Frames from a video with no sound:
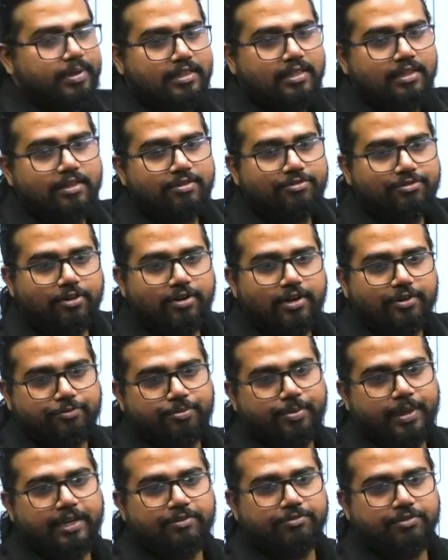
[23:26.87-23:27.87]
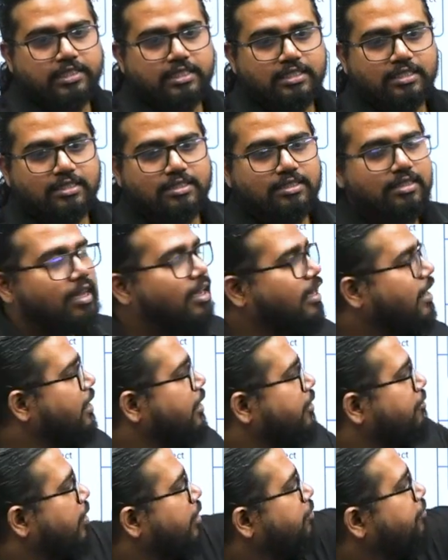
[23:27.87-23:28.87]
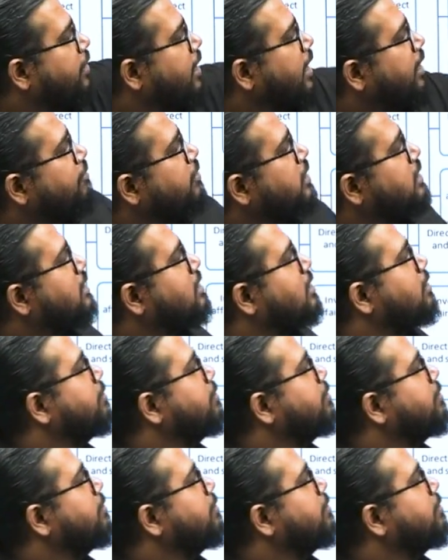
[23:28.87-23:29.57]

there for FPI investors. So FDI investor